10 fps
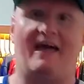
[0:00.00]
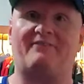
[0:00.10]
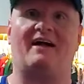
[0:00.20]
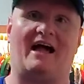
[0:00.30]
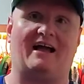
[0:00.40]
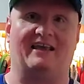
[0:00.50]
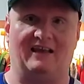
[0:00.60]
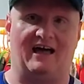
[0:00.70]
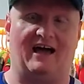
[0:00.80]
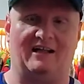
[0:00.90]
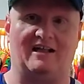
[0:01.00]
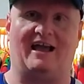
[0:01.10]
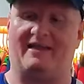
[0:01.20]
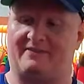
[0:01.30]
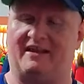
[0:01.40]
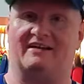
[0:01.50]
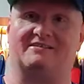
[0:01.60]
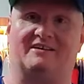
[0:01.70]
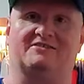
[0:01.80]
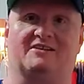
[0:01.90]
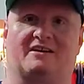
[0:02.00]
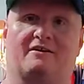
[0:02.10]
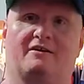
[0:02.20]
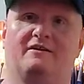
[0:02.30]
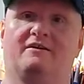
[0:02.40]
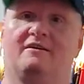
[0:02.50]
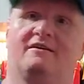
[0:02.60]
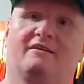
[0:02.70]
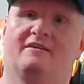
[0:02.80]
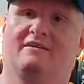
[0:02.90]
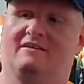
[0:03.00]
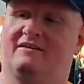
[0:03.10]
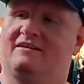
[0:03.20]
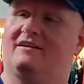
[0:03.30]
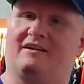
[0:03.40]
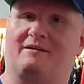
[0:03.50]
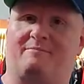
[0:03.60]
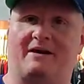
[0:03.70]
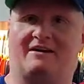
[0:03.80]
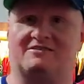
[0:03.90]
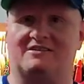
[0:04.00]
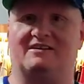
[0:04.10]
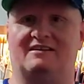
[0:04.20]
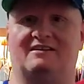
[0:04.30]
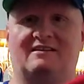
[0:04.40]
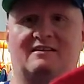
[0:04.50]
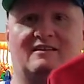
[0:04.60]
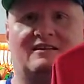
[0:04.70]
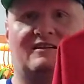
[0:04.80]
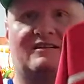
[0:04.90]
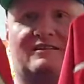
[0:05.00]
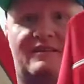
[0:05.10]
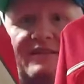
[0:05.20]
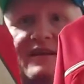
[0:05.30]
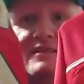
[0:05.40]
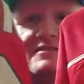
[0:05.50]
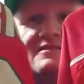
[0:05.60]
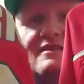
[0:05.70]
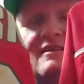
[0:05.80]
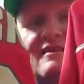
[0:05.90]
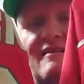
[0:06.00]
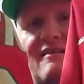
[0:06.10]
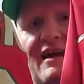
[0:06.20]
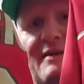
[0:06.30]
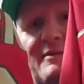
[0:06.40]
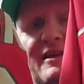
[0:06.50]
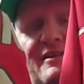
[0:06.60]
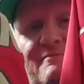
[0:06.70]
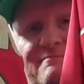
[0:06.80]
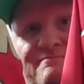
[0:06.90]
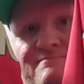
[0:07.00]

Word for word: at the hockey lodge at the XL Center. In comparison to this, I mean